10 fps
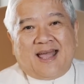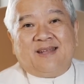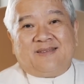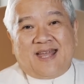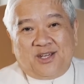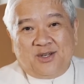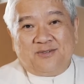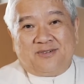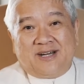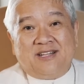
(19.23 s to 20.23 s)
I thank
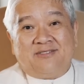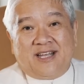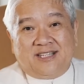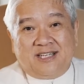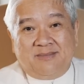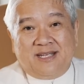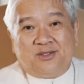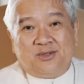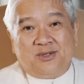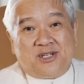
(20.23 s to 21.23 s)
you for inviting me
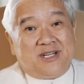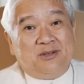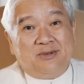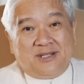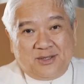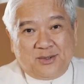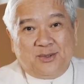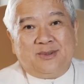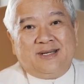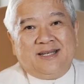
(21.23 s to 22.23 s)
to journey with
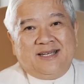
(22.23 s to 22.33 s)
you